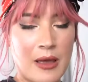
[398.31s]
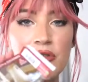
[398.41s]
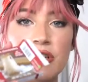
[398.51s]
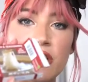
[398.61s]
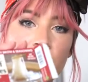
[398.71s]
I'm
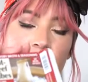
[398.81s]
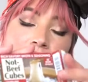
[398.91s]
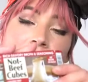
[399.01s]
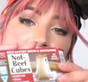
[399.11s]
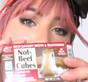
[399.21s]
going to
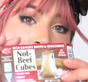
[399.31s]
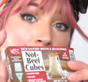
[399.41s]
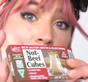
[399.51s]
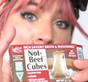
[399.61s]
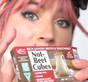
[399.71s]
use these
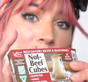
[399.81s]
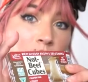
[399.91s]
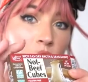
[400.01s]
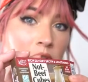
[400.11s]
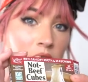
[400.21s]
no
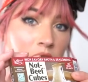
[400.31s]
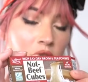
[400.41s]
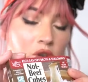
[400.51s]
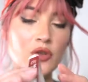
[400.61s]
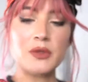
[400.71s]
beef bouillon
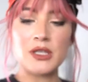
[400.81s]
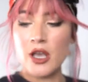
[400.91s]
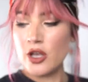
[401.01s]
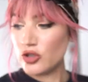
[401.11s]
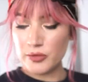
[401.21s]
cubes.
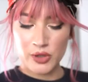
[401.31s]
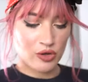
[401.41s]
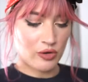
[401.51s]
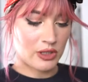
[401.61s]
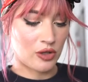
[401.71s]
So I'm
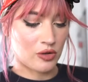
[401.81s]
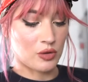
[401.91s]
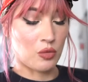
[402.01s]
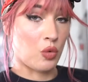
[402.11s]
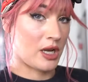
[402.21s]
just going to
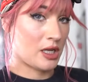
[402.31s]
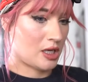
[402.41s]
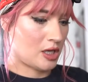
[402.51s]
use 1